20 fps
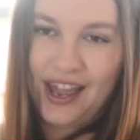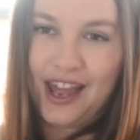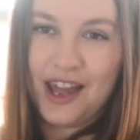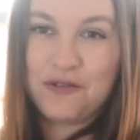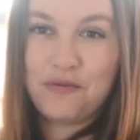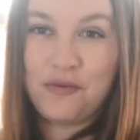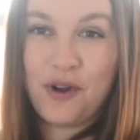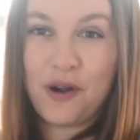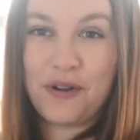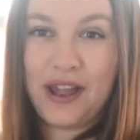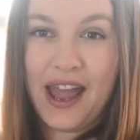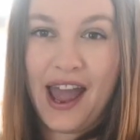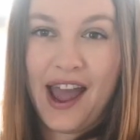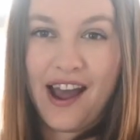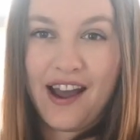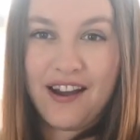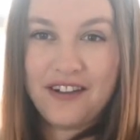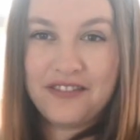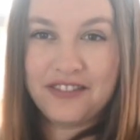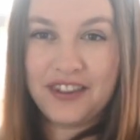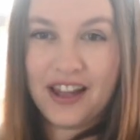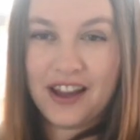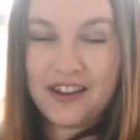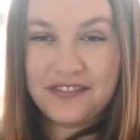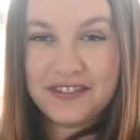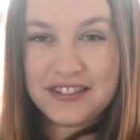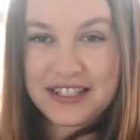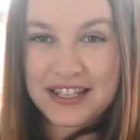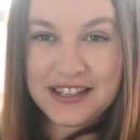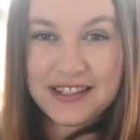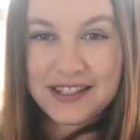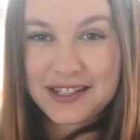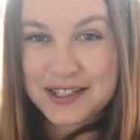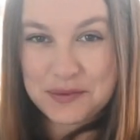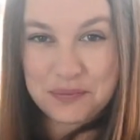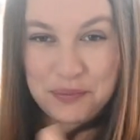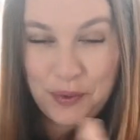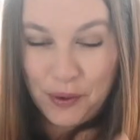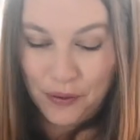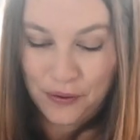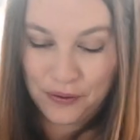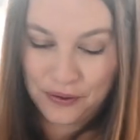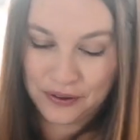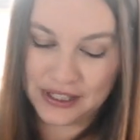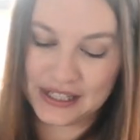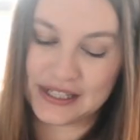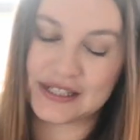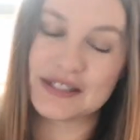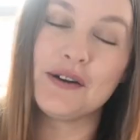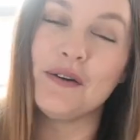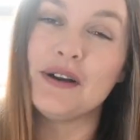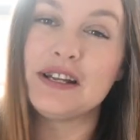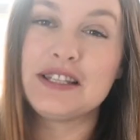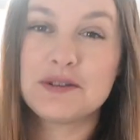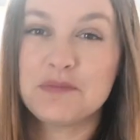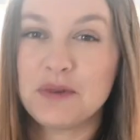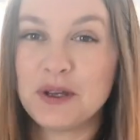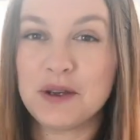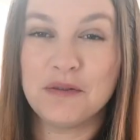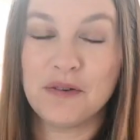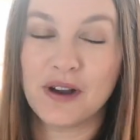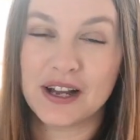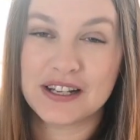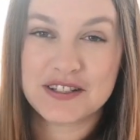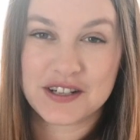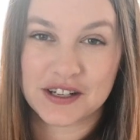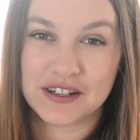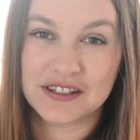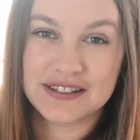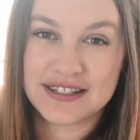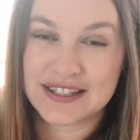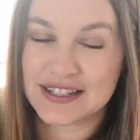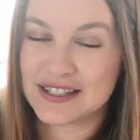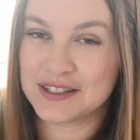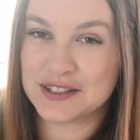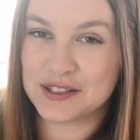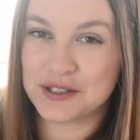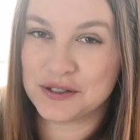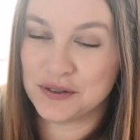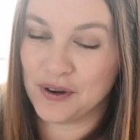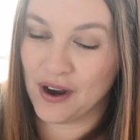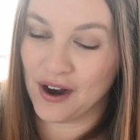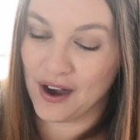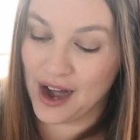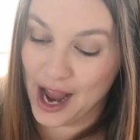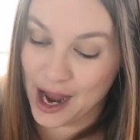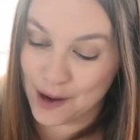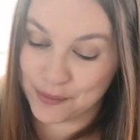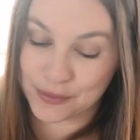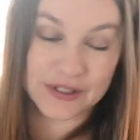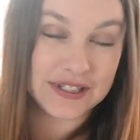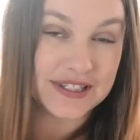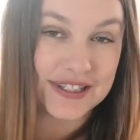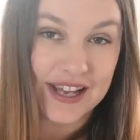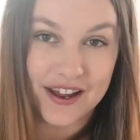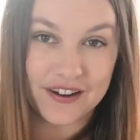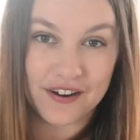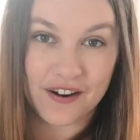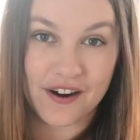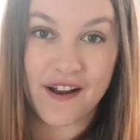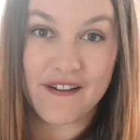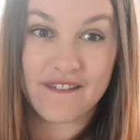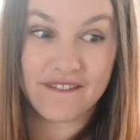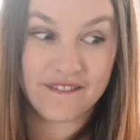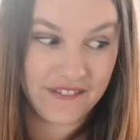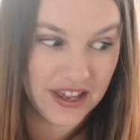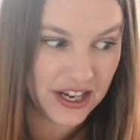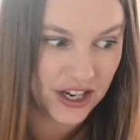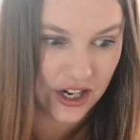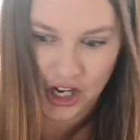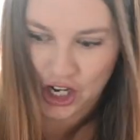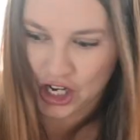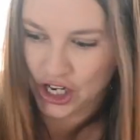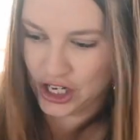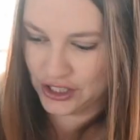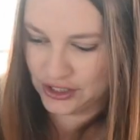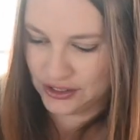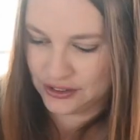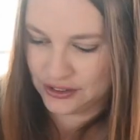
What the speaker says: And what we have left in this bowl is going to be what turns into our apple cider vinegar.